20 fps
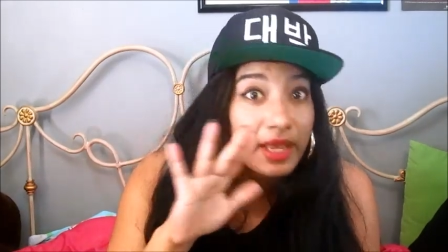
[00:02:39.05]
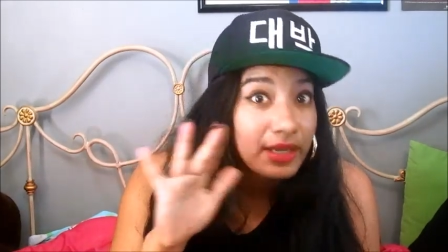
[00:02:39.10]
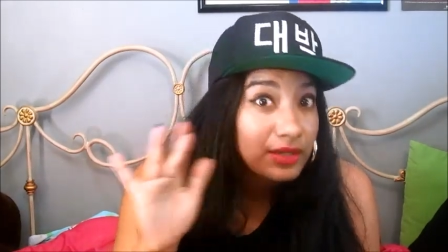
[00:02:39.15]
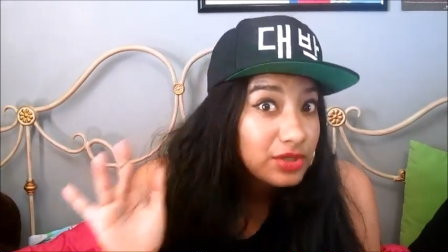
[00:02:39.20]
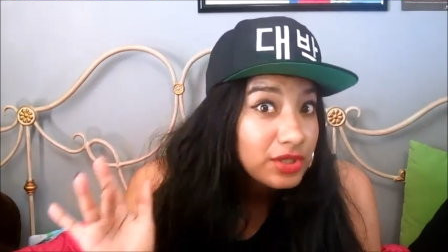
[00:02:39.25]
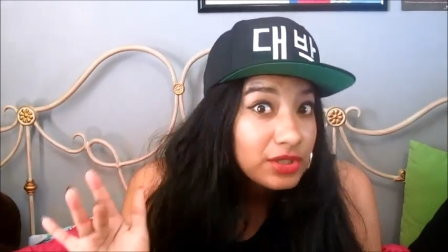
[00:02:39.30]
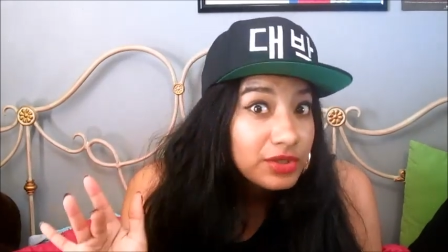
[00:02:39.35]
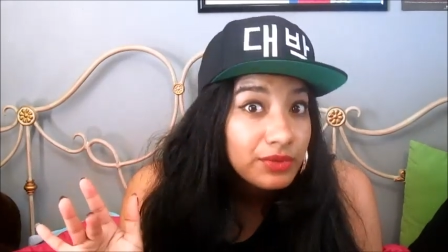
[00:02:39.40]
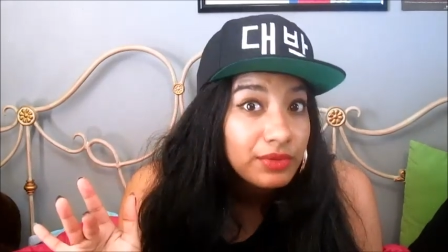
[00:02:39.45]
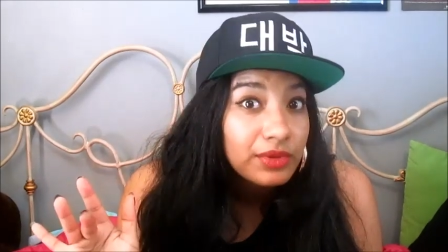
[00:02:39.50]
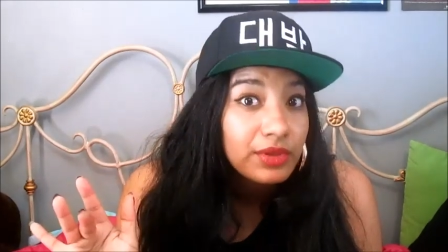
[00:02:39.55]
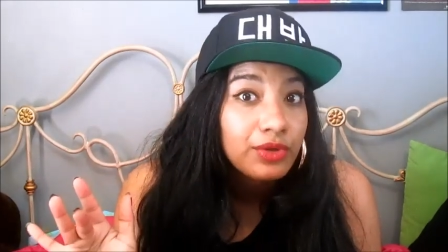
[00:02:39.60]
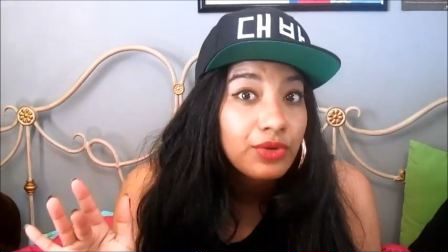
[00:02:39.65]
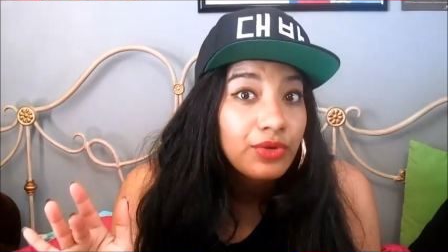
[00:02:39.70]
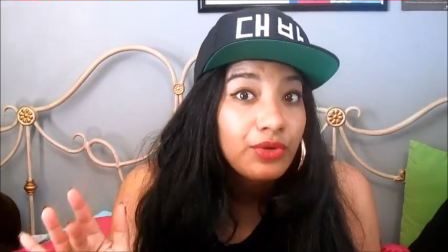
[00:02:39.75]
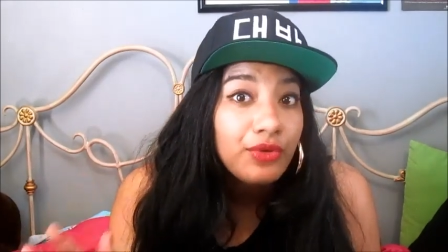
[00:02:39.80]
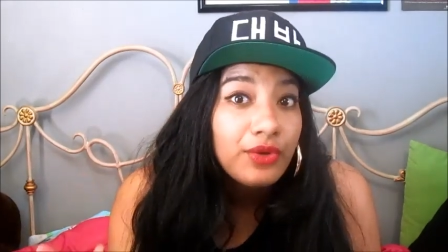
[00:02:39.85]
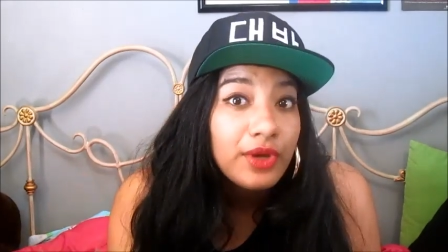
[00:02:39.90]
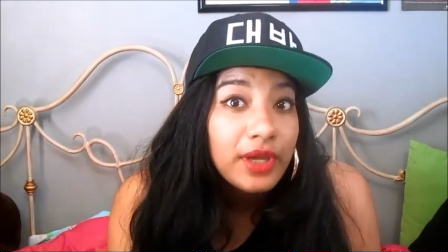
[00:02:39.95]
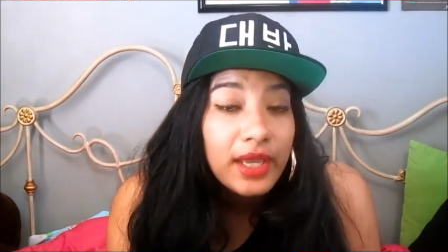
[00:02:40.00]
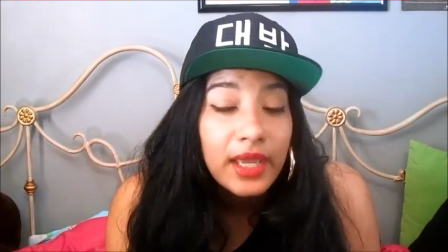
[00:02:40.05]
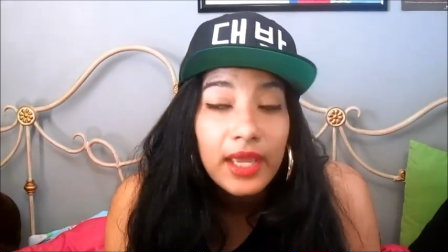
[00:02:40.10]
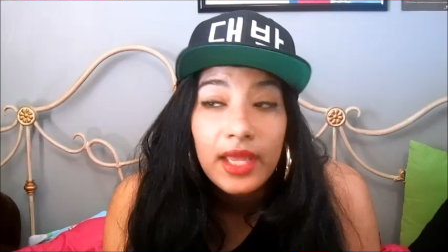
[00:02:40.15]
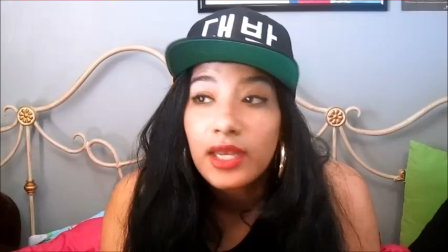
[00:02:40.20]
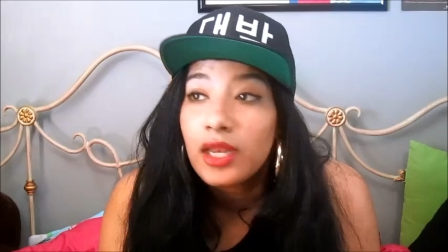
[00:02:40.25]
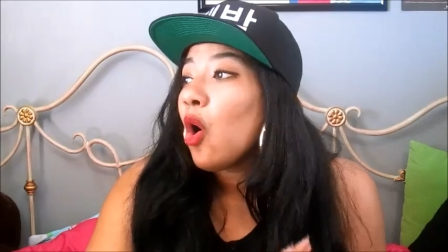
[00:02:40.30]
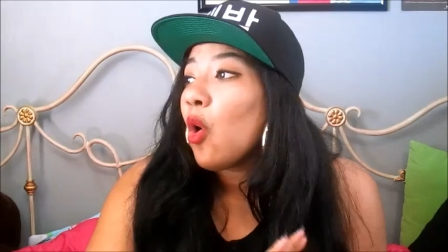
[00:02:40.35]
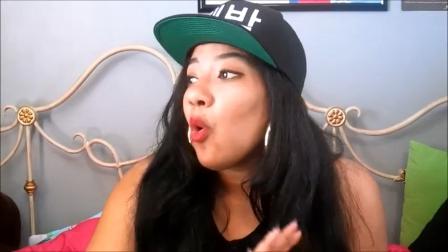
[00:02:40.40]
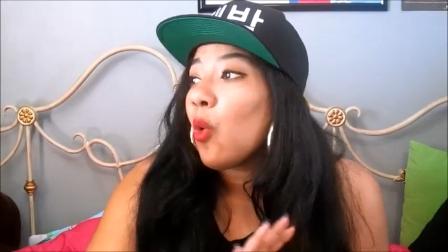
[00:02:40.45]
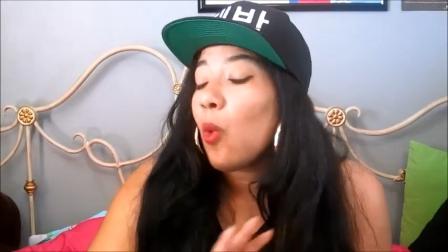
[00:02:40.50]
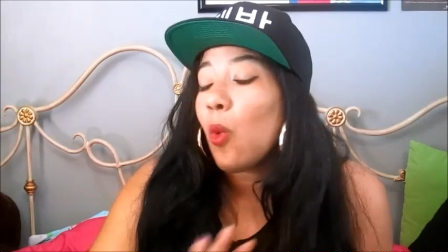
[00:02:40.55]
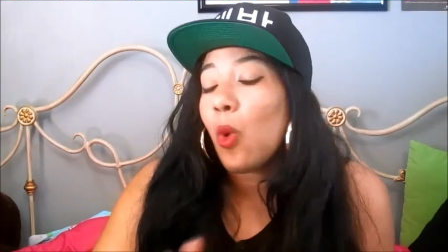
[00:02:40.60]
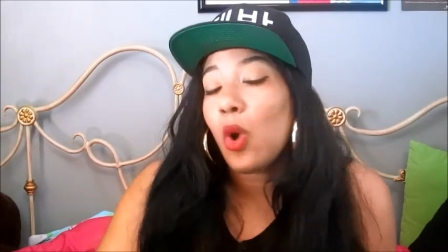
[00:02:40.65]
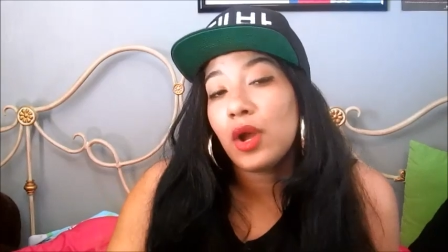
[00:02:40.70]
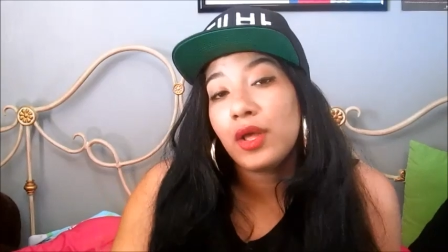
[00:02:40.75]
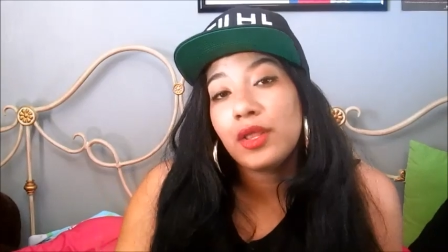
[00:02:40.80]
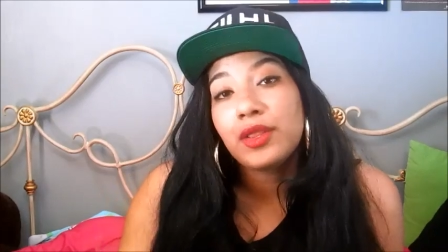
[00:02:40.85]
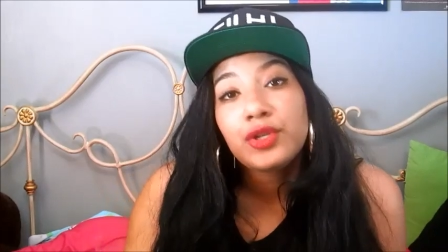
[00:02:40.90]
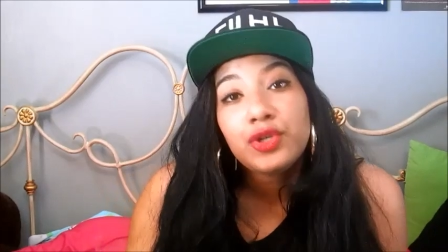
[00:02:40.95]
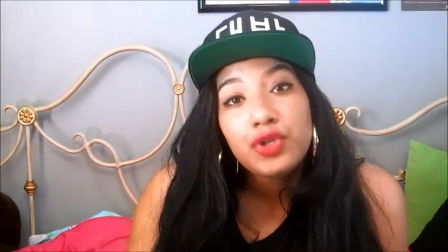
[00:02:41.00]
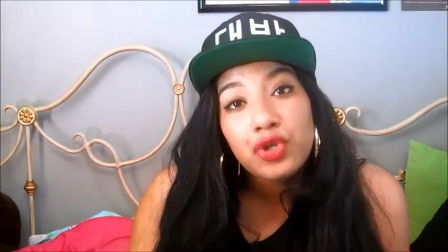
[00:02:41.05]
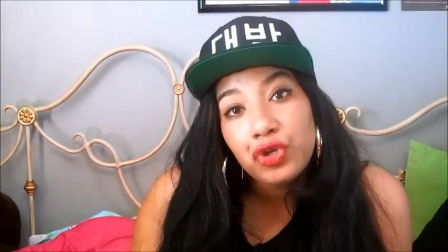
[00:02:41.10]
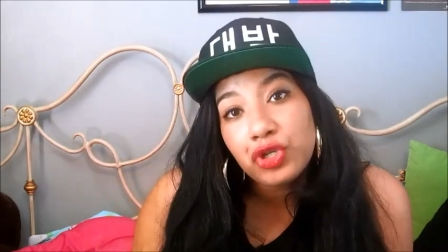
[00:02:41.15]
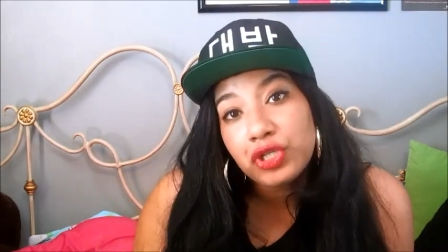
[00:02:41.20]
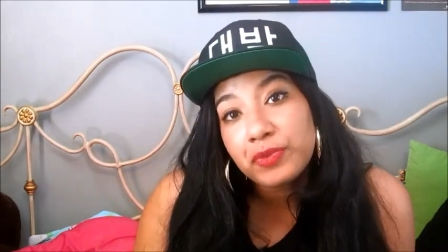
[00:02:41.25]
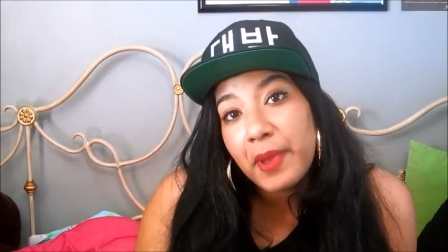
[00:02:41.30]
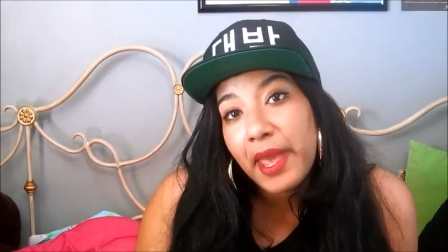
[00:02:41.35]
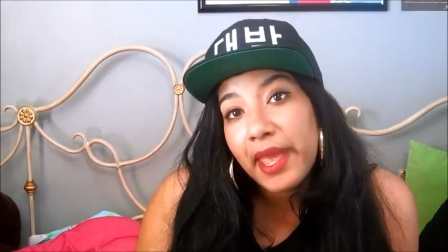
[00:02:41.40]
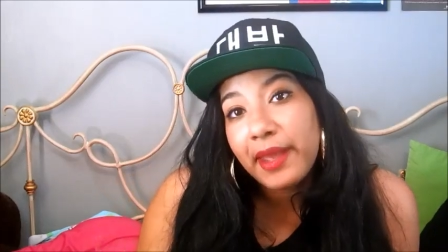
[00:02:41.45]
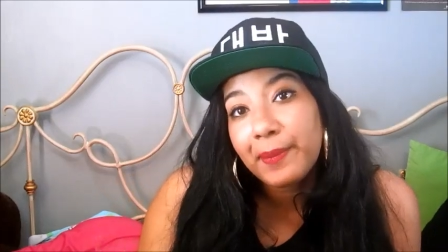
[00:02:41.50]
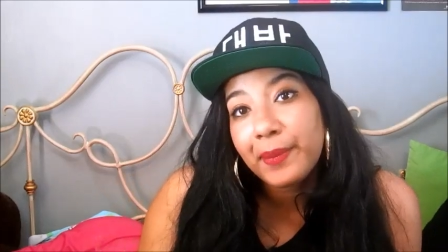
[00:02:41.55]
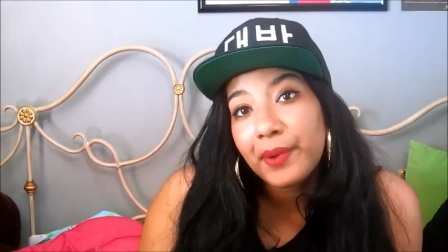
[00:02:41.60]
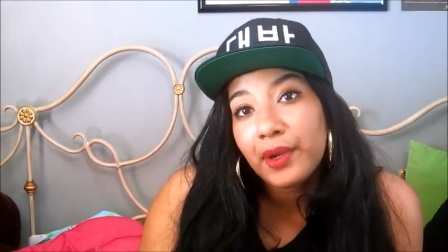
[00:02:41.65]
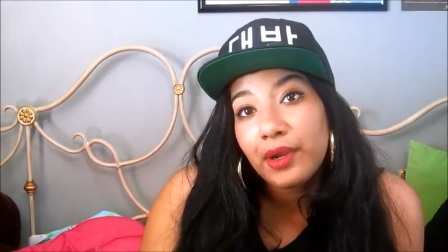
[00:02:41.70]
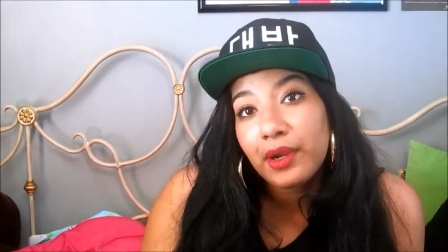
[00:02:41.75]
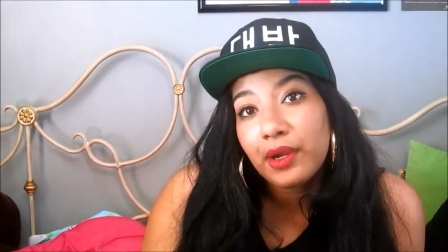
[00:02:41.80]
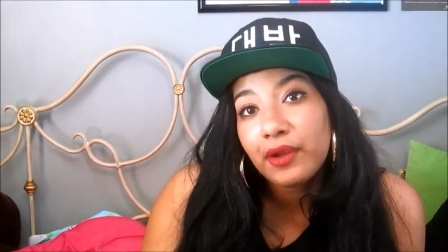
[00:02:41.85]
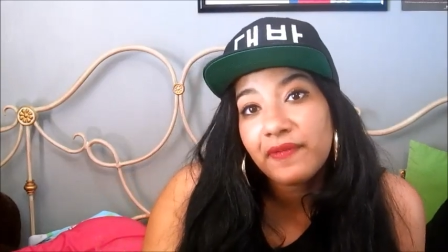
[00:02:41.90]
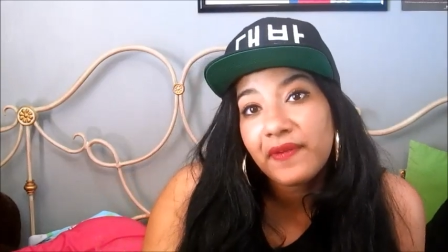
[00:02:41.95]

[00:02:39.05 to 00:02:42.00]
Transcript: I just read the Korean or the newspaper.